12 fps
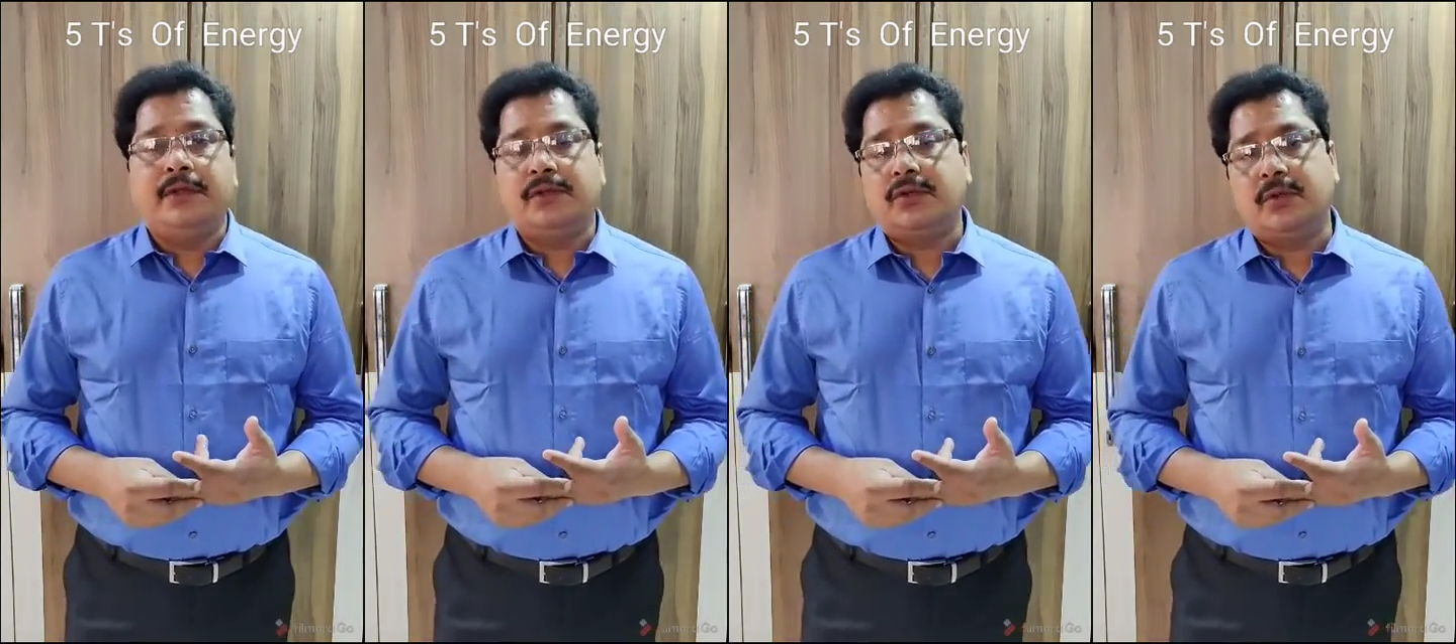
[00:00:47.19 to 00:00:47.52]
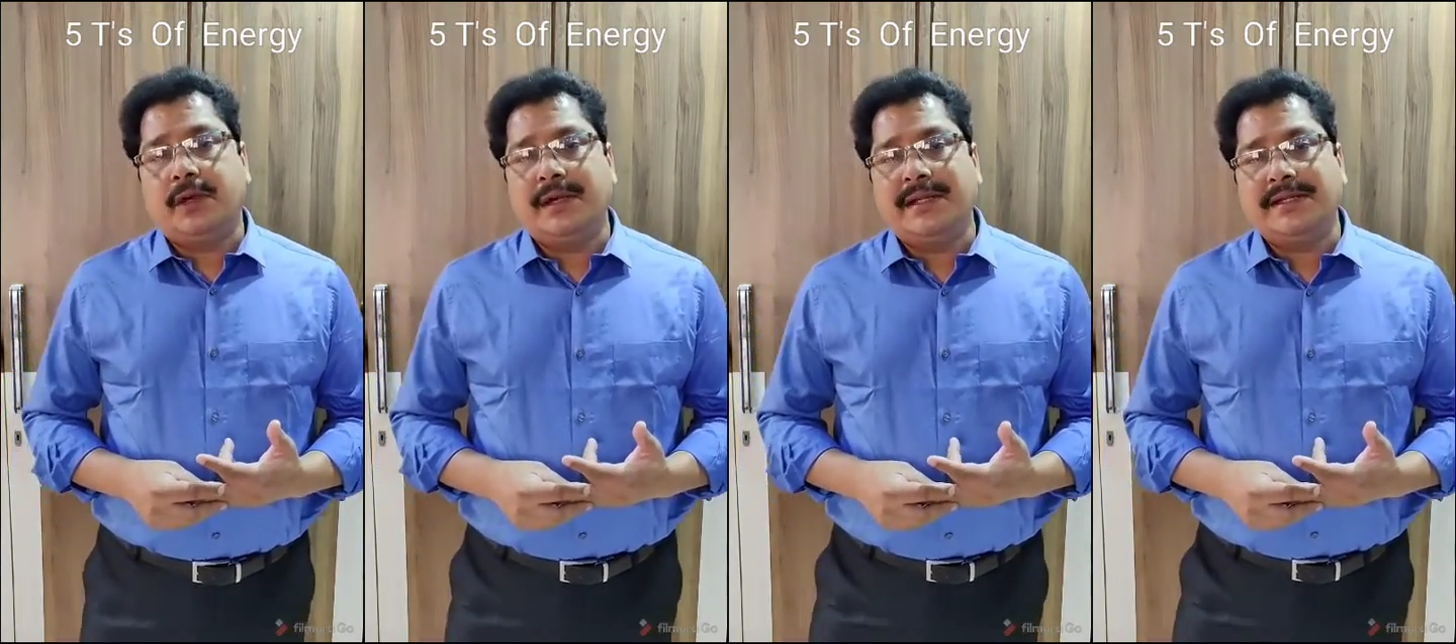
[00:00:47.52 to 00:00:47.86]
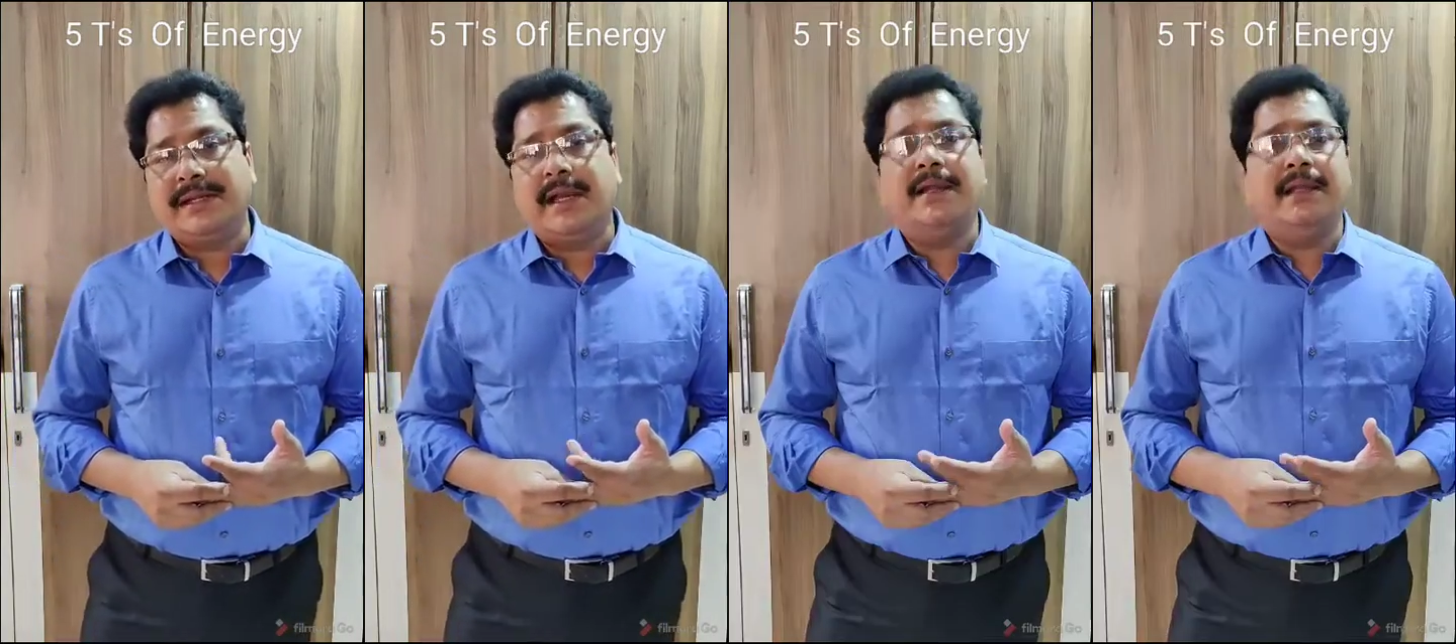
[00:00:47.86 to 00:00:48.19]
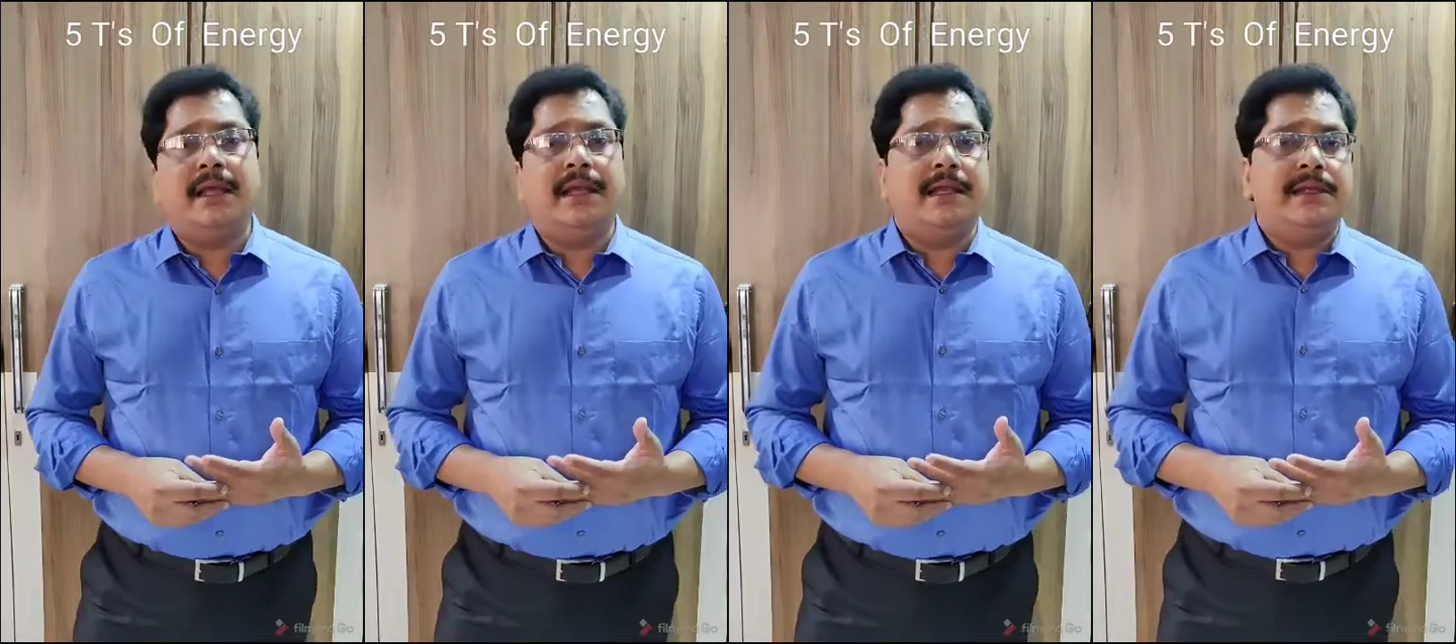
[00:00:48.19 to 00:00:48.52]
So to
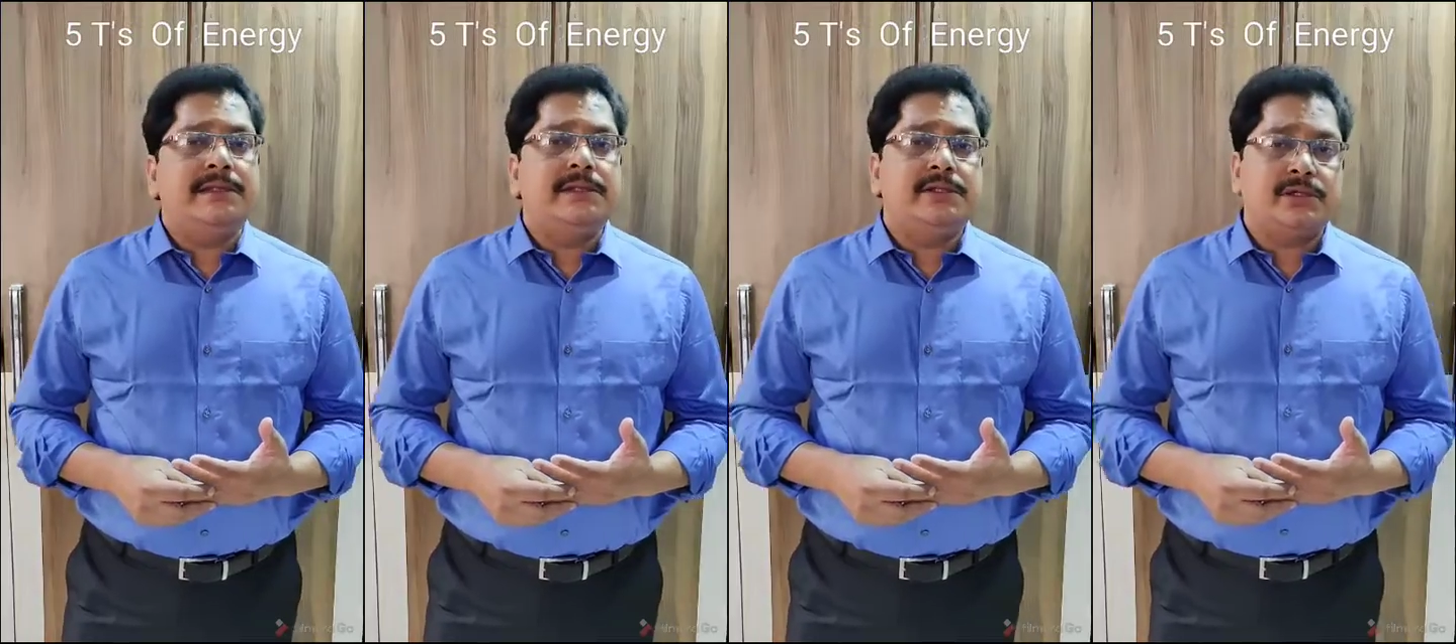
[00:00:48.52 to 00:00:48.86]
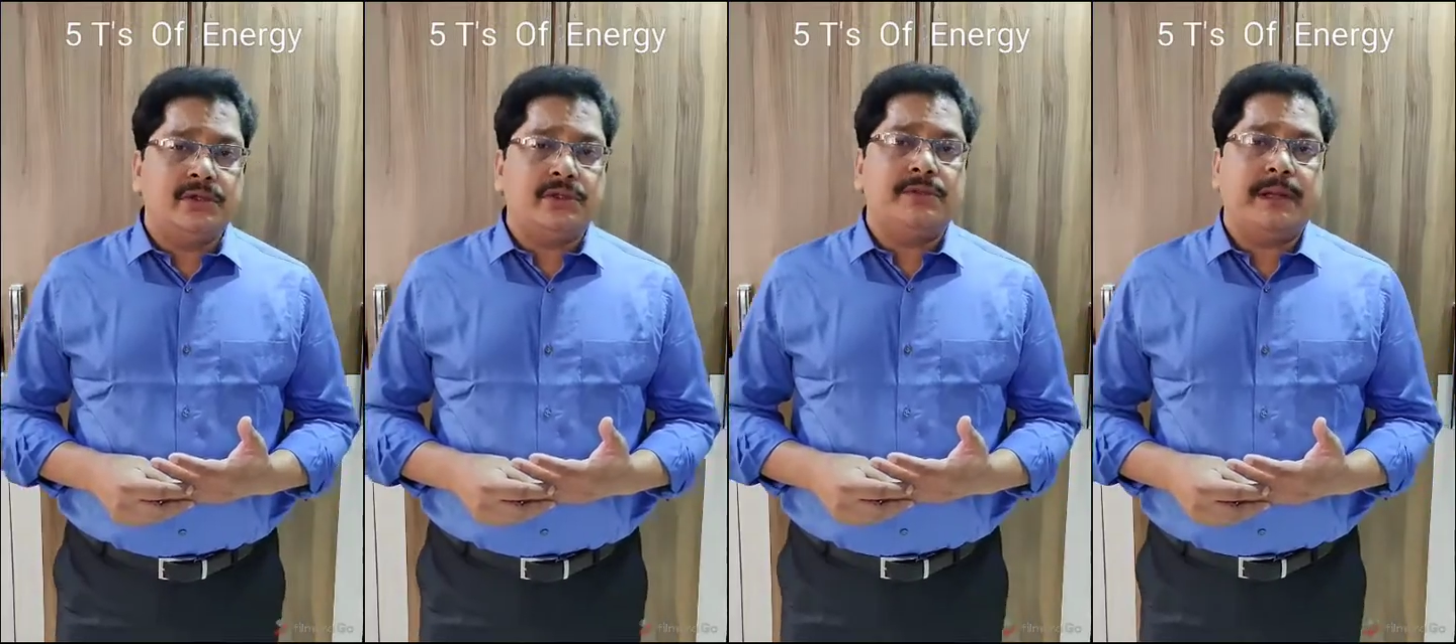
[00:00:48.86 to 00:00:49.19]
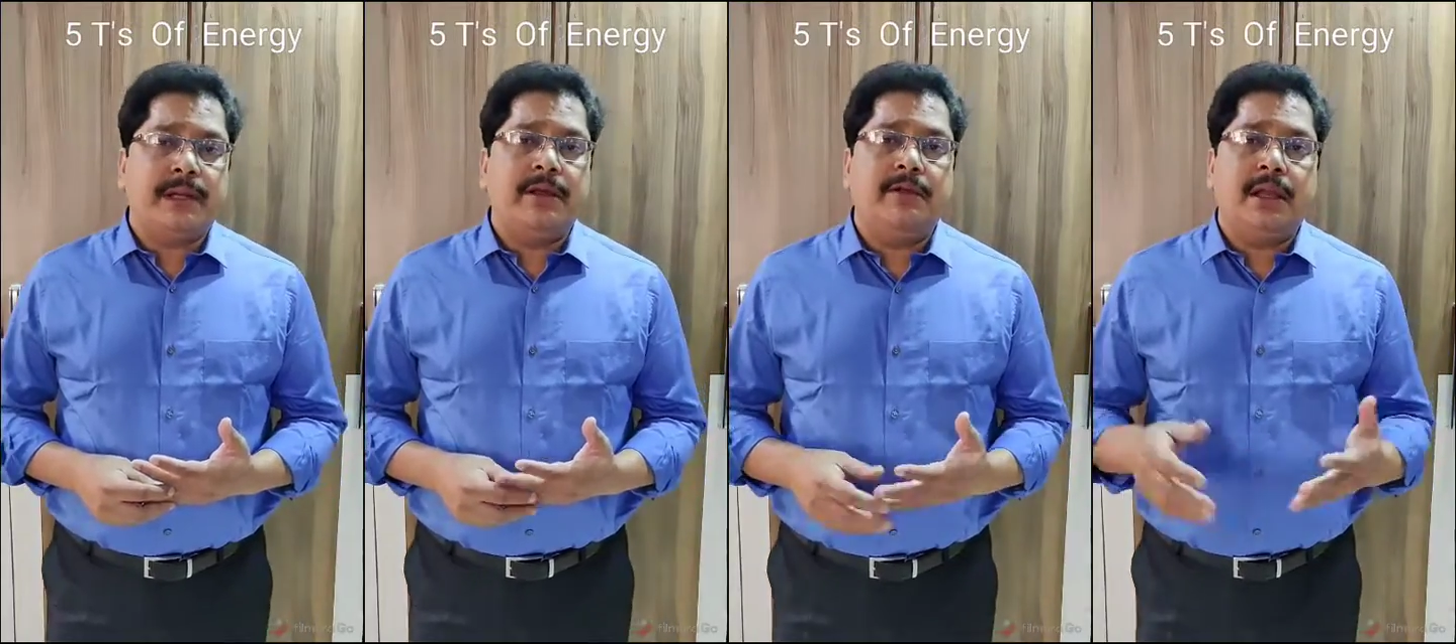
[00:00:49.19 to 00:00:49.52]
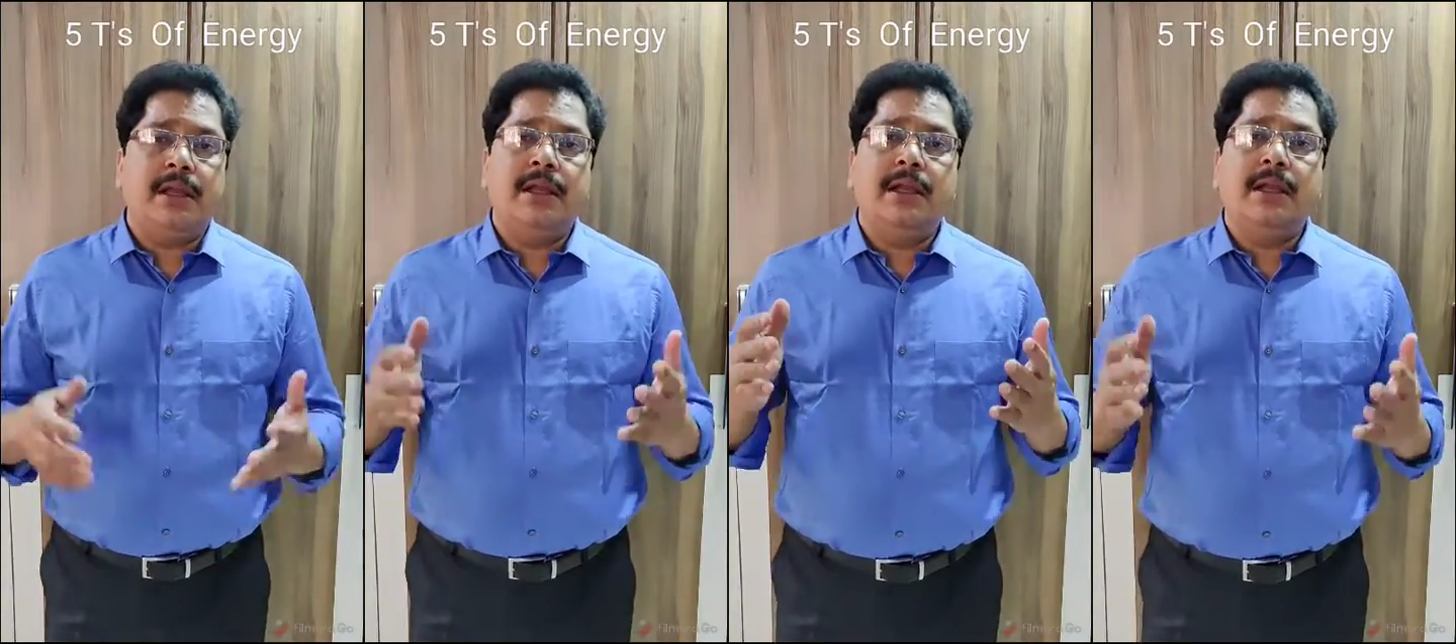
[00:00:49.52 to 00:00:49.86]
understand the energy source
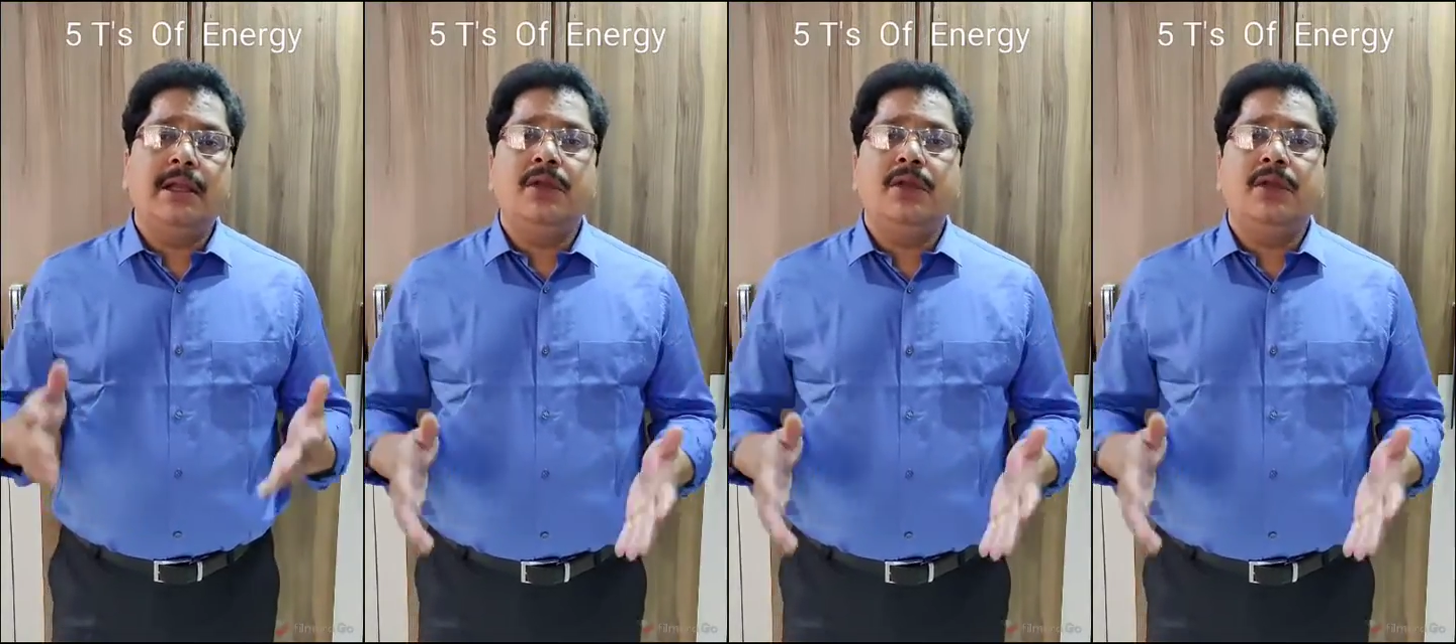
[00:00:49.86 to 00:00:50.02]
particularly